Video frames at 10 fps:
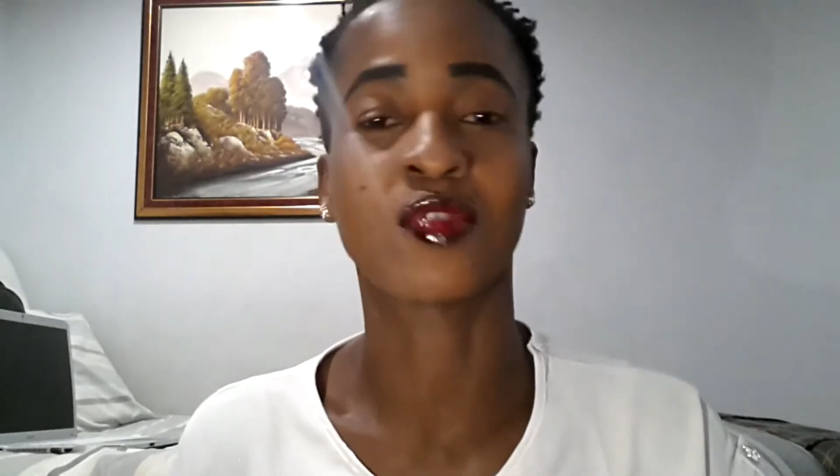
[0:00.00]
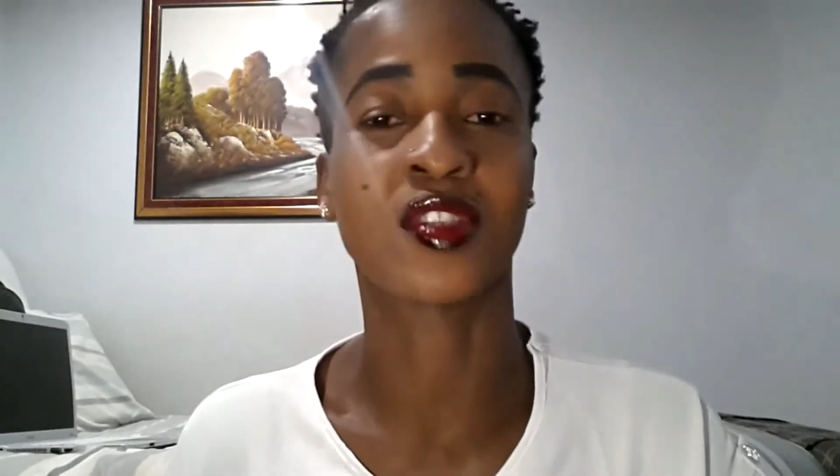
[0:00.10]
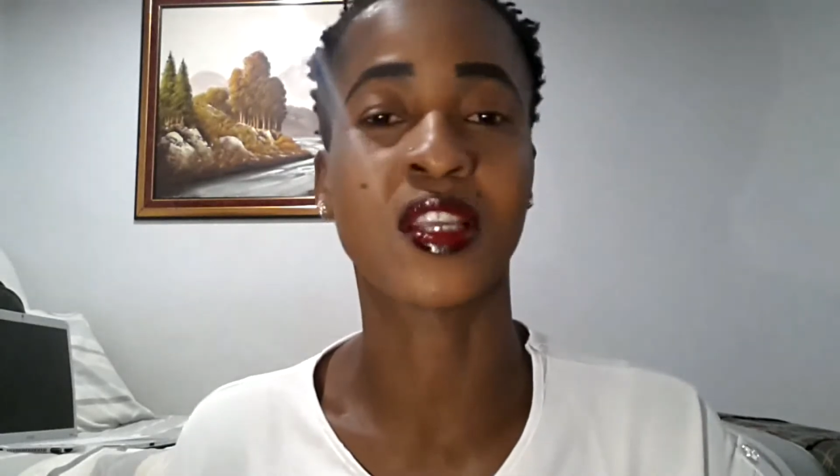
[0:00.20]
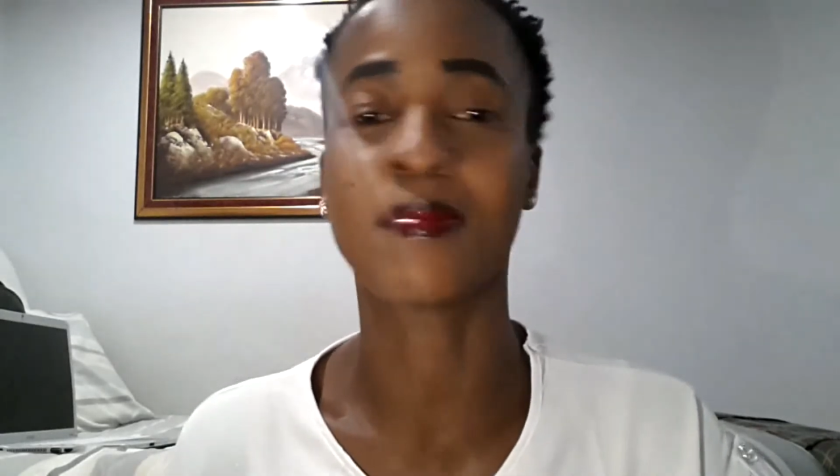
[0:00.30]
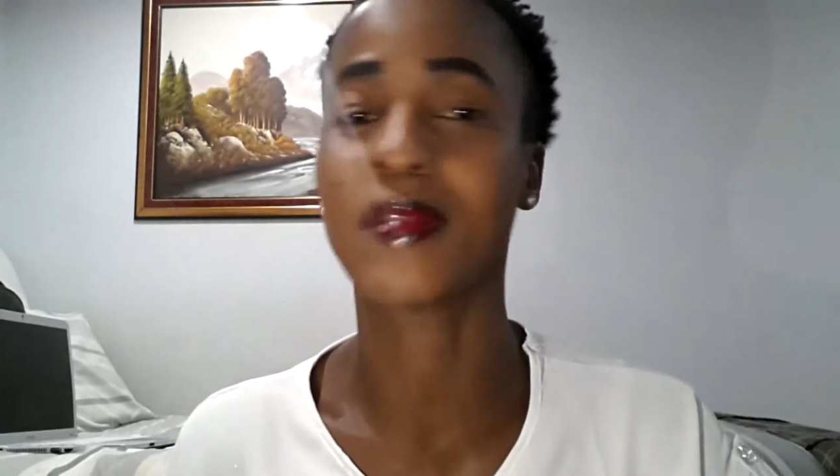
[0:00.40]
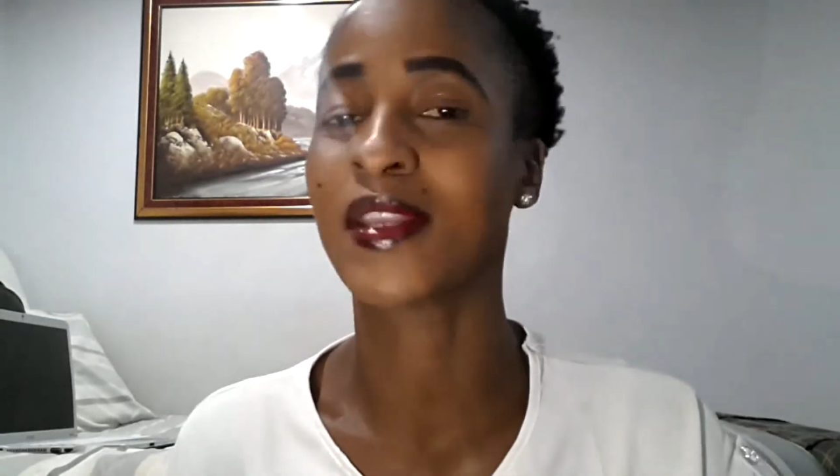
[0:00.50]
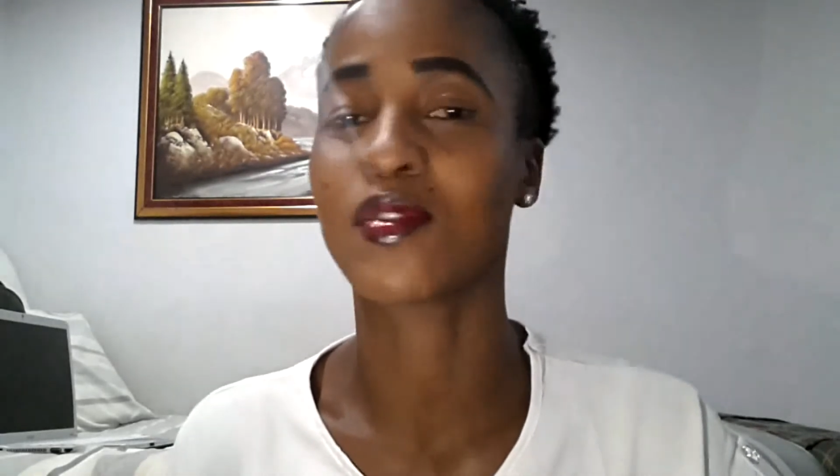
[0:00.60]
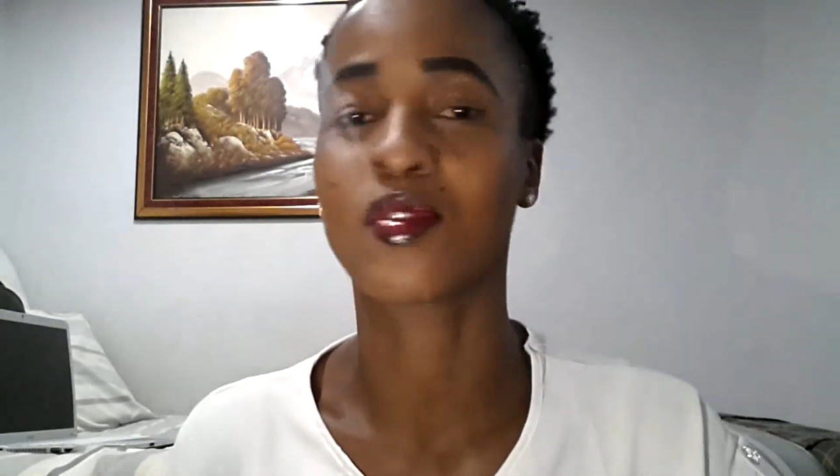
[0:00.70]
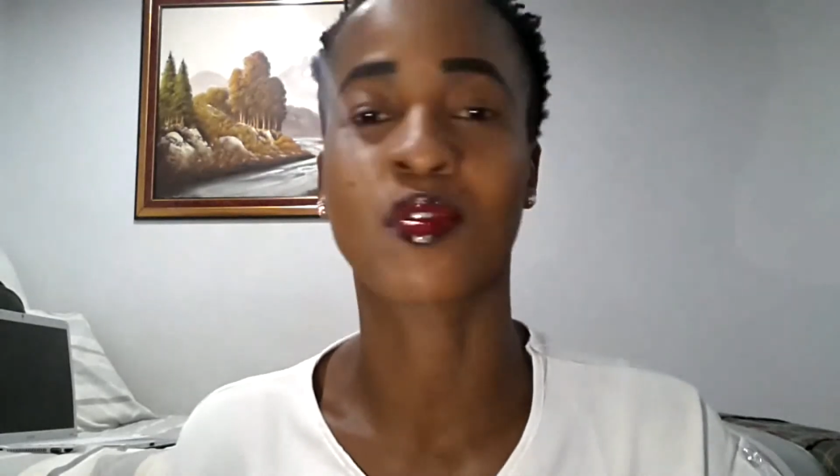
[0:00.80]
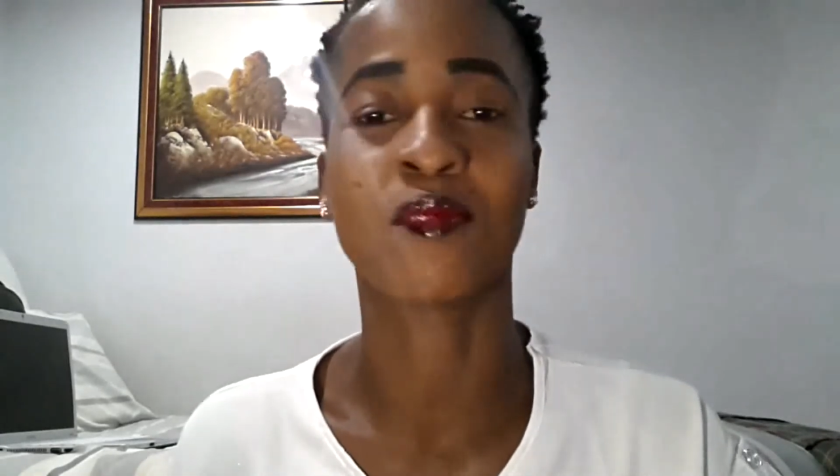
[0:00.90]
no tablet,
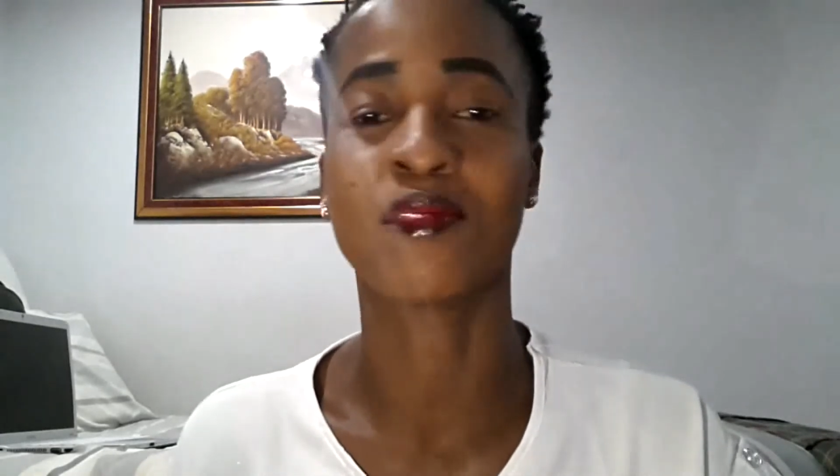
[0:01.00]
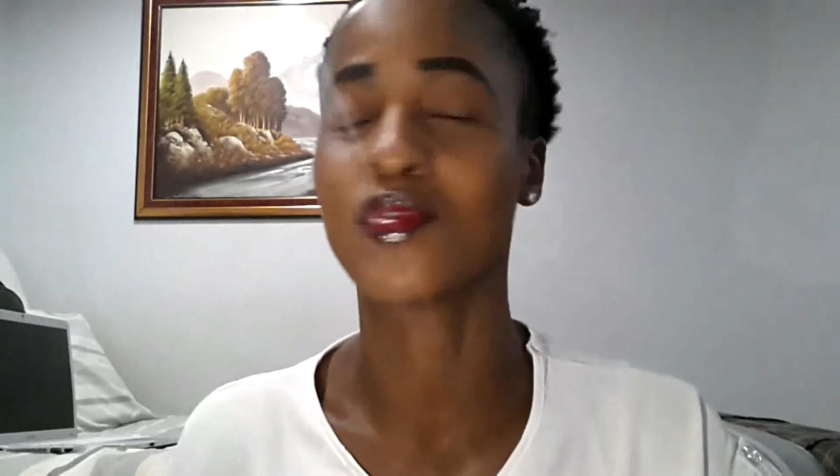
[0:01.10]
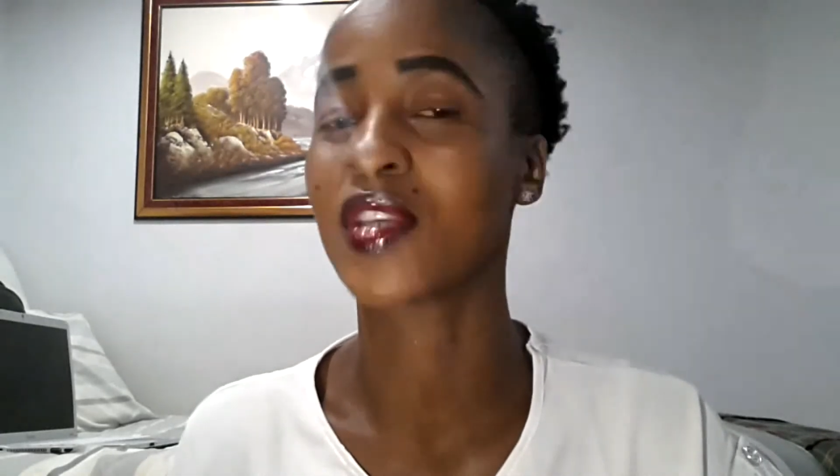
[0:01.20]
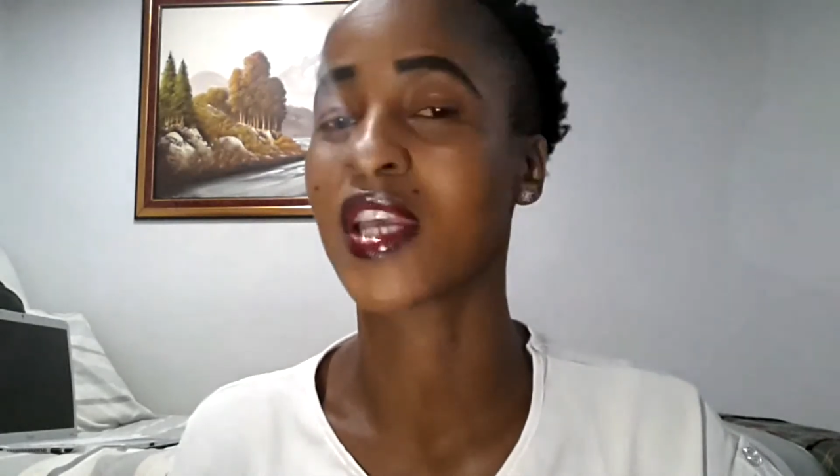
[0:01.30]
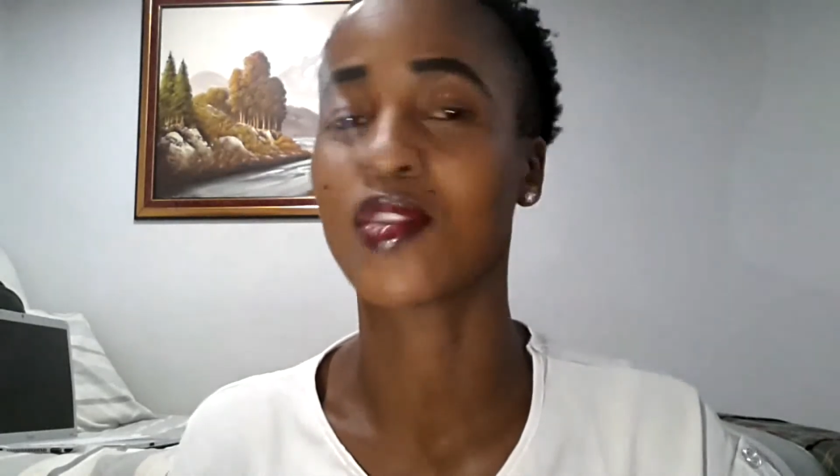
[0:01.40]
no computer,